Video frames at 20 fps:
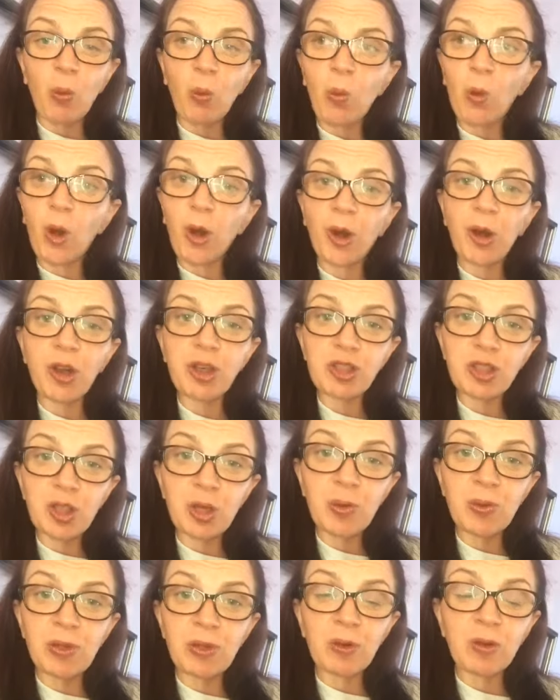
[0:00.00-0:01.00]
what I
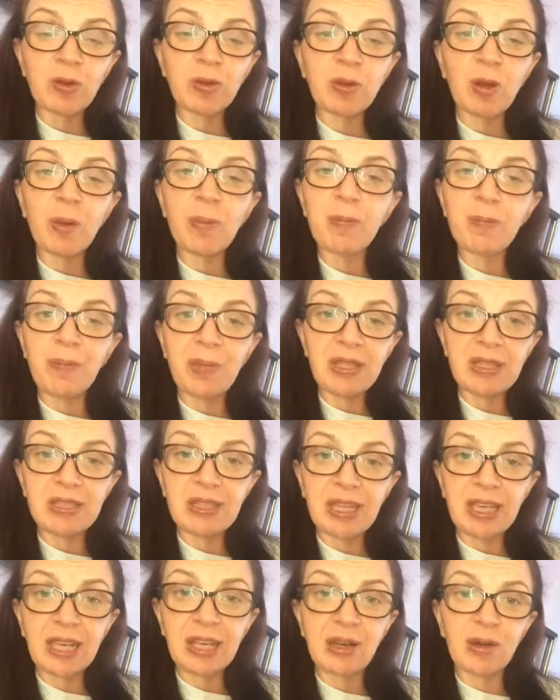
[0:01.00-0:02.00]
do as long as I'm
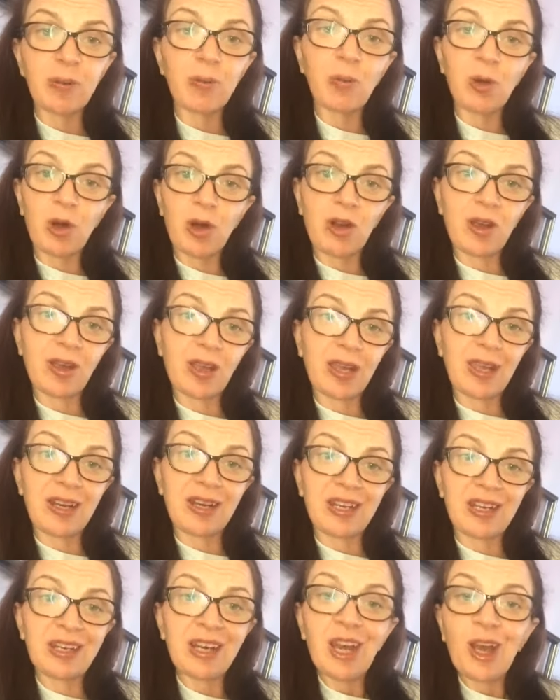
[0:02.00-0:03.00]
busy and I'm working
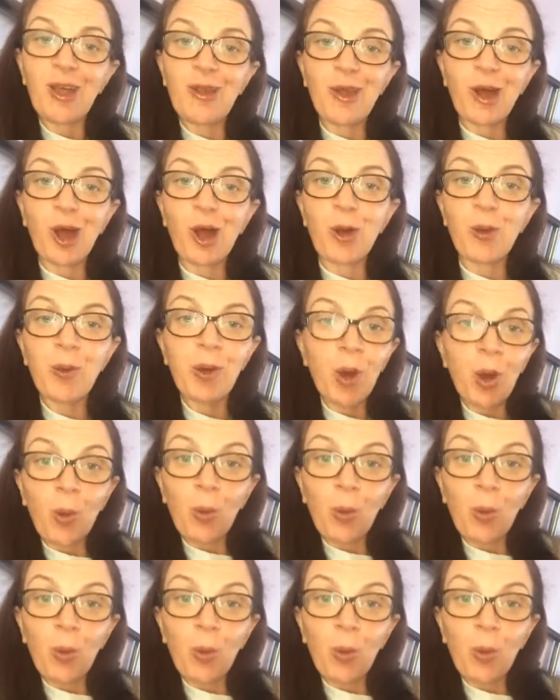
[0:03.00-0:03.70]
and the whole